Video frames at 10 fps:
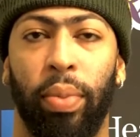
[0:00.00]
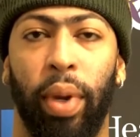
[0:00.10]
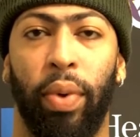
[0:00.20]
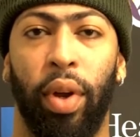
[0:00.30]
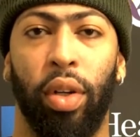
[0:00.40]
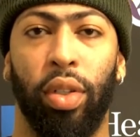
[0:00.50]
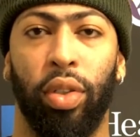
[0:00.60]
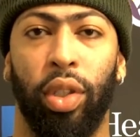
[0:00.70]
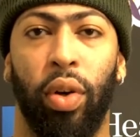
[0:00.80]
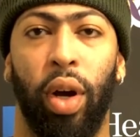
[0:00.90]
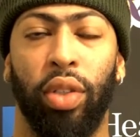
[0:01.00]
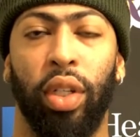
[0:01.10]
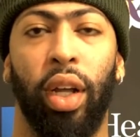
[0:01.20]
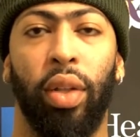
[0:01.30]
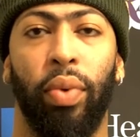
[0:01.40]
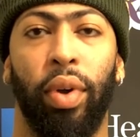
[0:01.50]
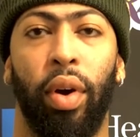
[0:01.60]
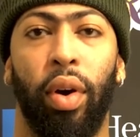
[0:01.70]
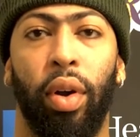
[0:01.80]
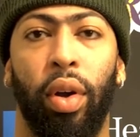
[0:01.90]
and we also show how together we are.